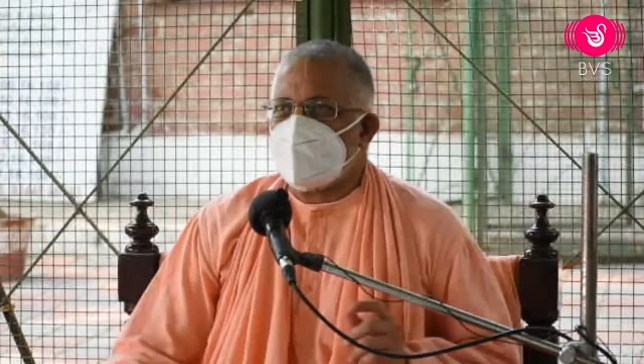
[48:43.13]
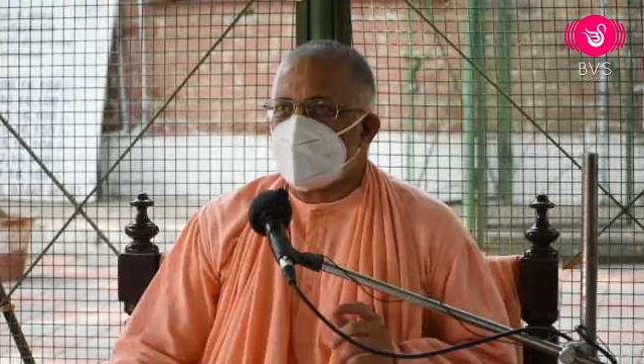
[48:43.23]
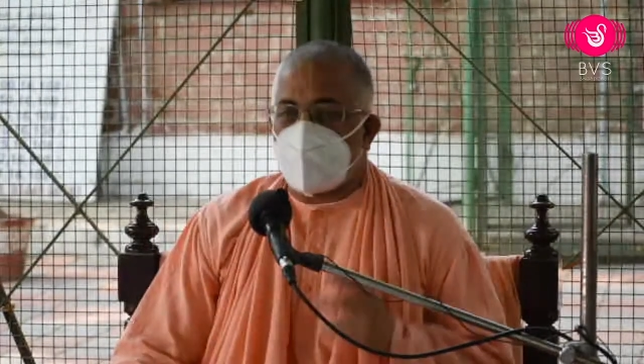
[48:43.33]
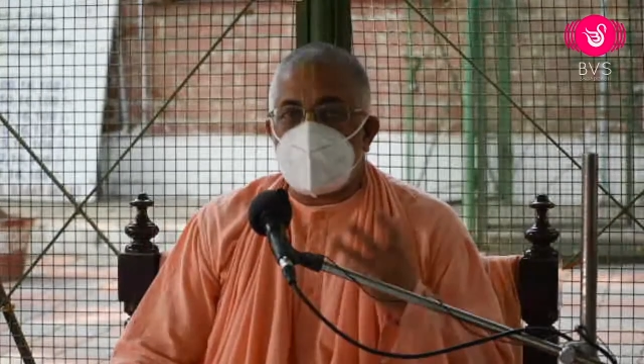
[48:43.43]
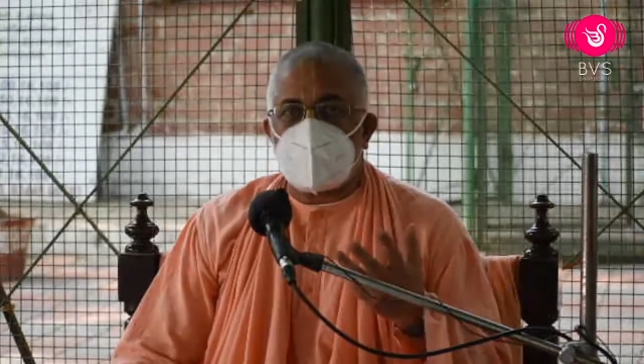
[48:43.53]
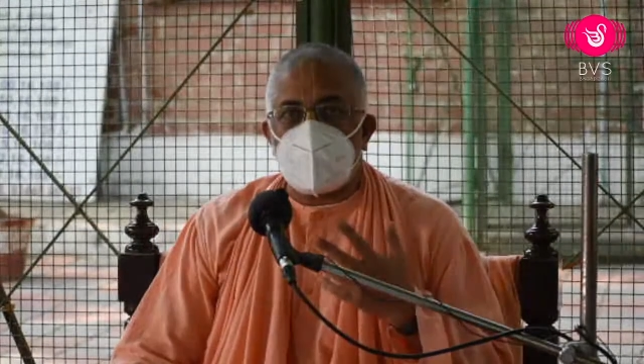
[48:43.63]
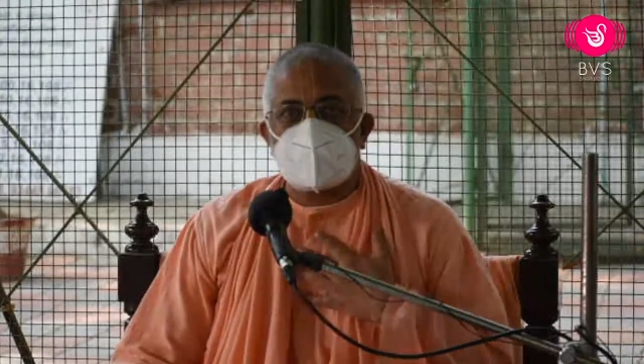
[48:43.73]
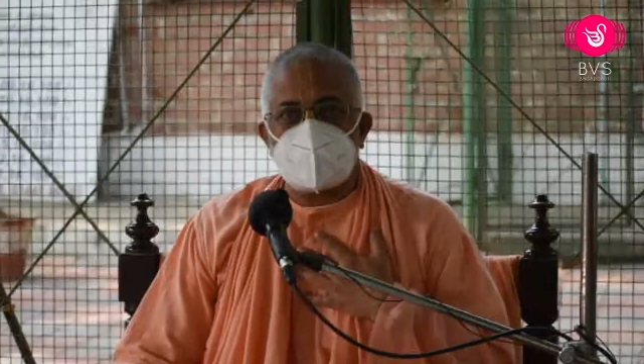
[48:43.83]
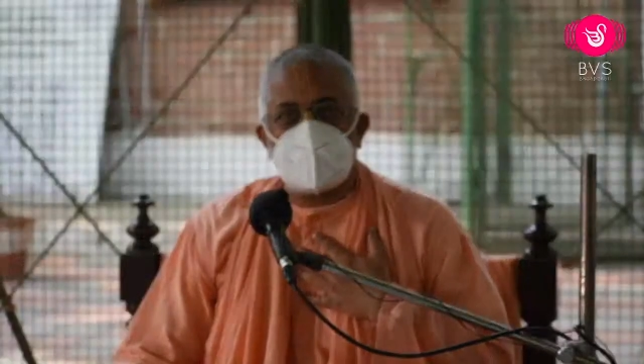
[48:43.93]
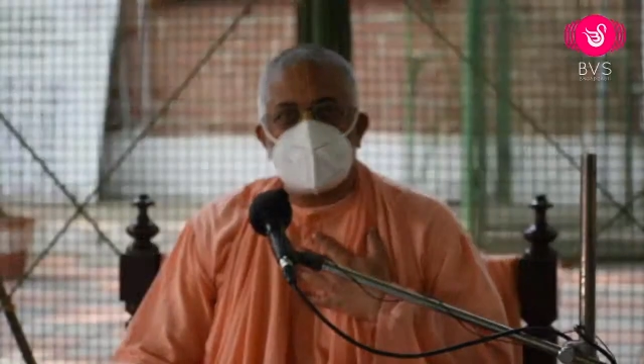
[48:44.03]
What
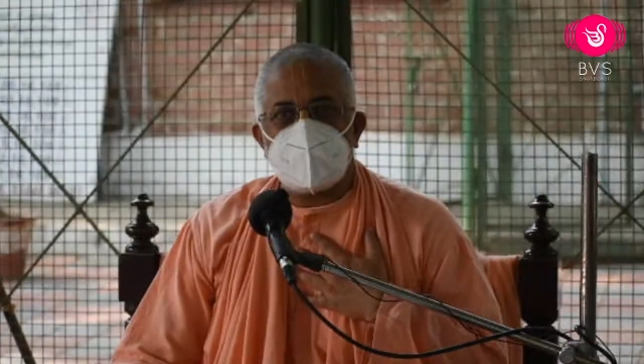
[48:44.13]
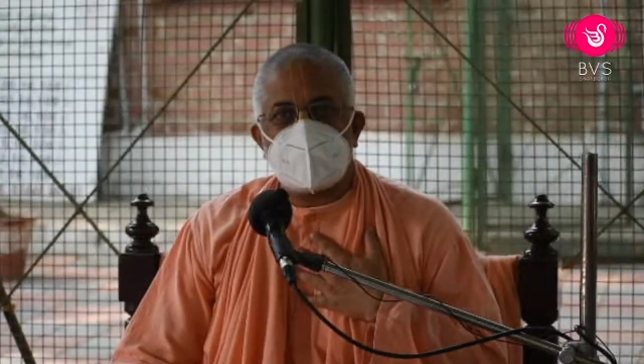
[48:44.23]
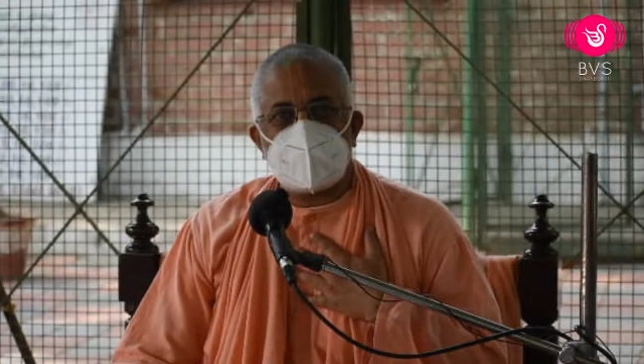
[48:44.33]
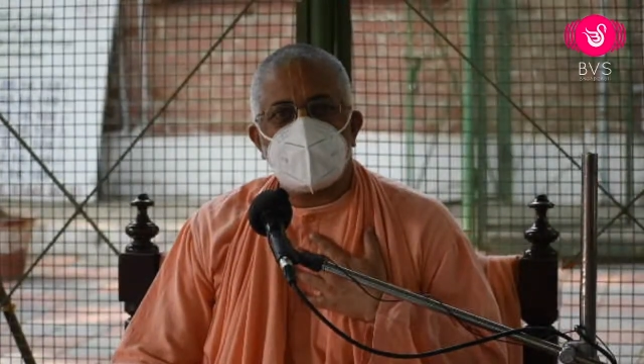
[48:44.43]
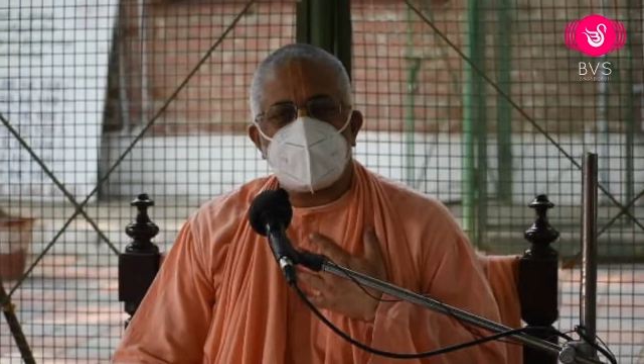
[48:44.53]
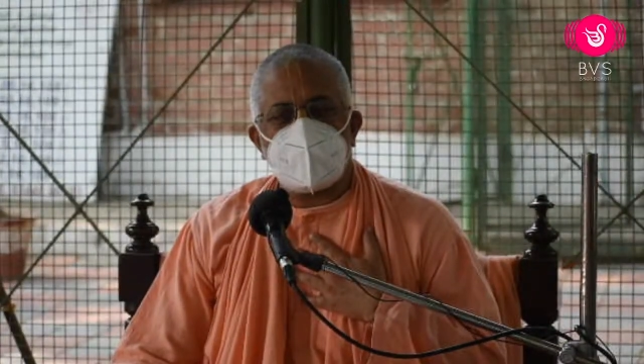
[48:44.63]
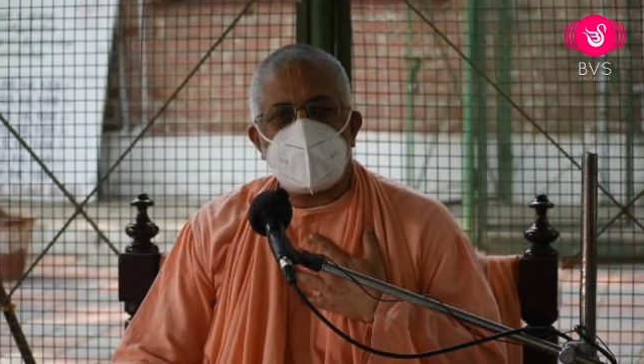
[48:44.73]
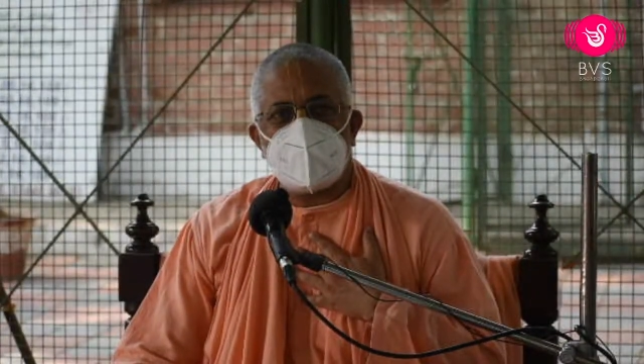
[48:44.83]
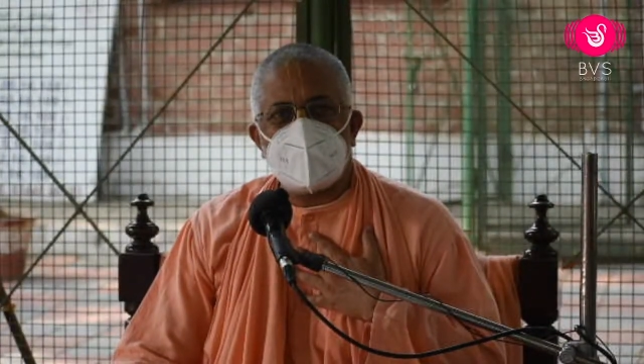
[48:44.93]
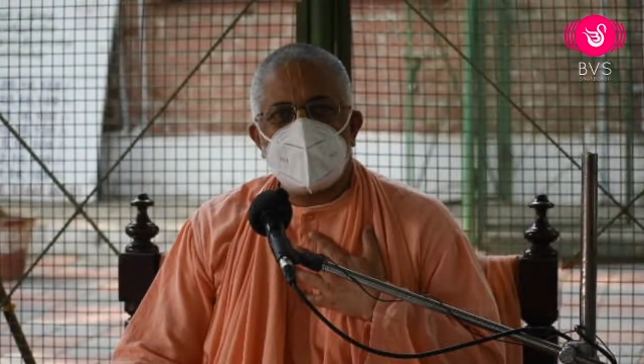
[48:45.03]
Lord Chaitanya will think of
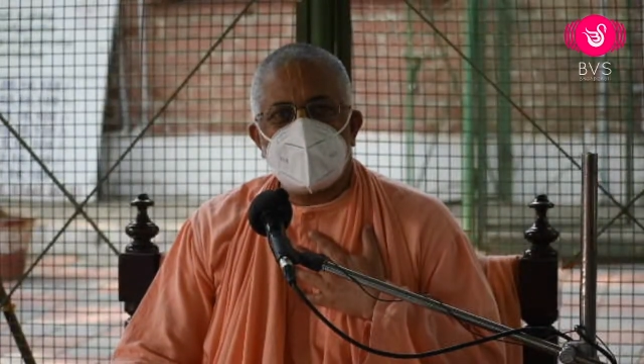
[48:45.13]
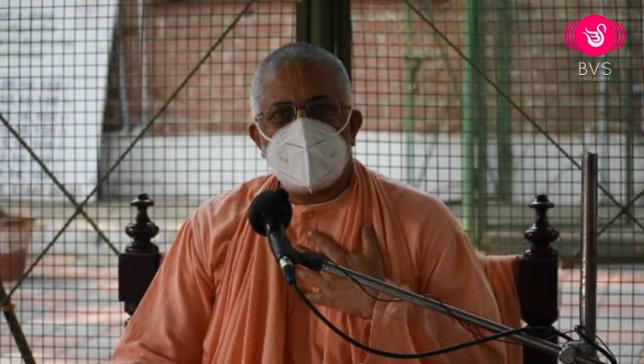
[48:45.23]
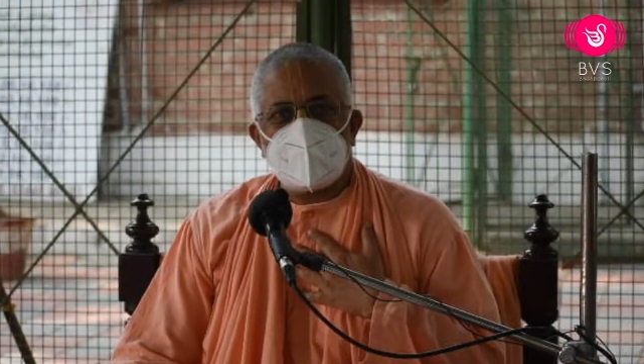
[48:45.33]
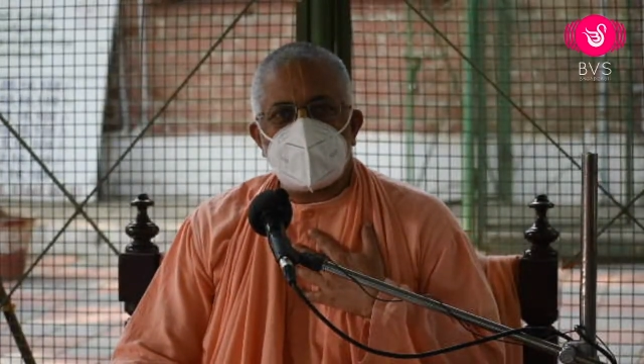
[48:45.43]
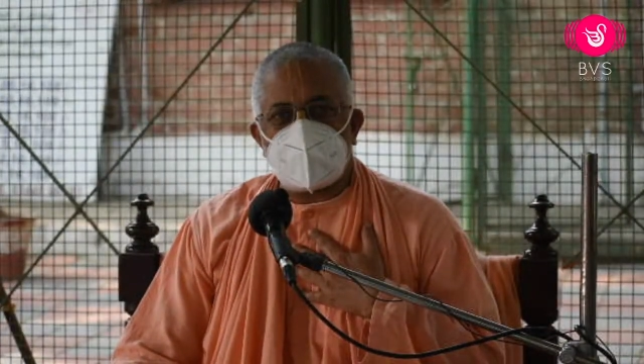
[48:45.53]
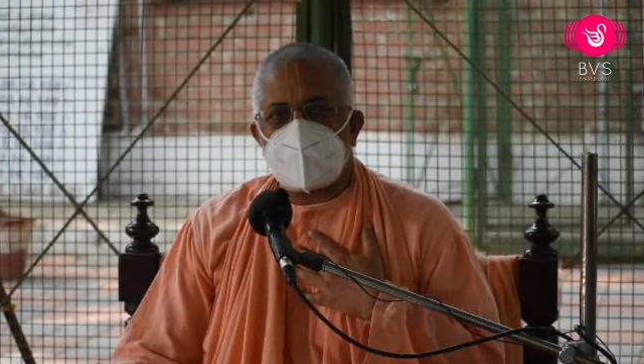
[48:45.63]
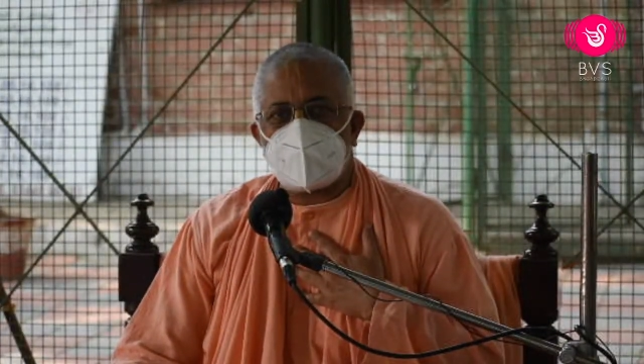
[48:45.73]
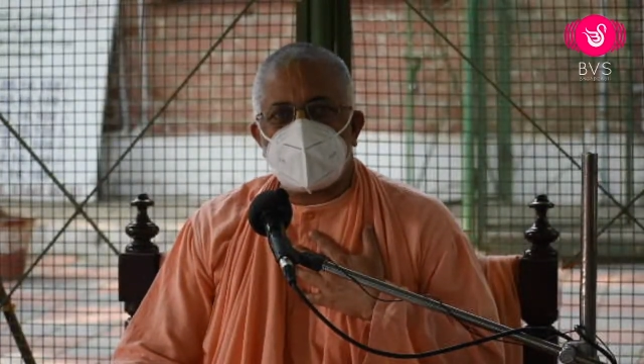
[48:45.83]
me? My